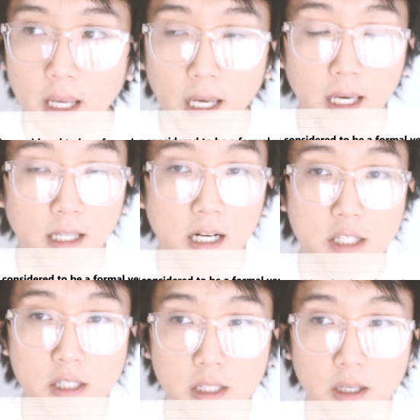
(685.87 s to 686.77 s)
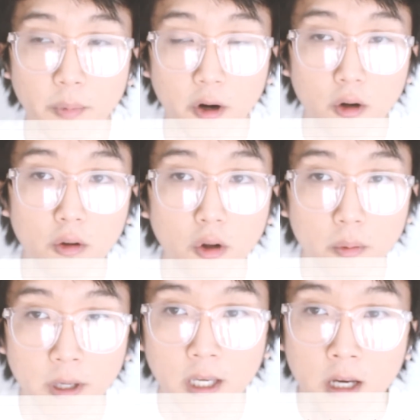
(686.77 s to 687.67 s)
and that is the particle
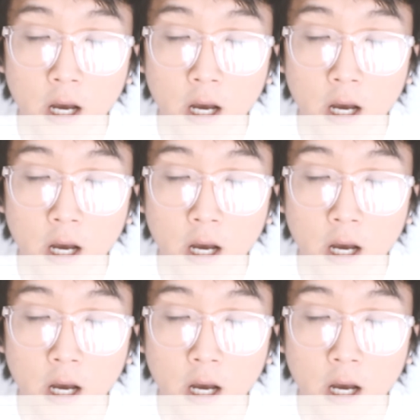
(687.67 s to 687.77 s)
nomi,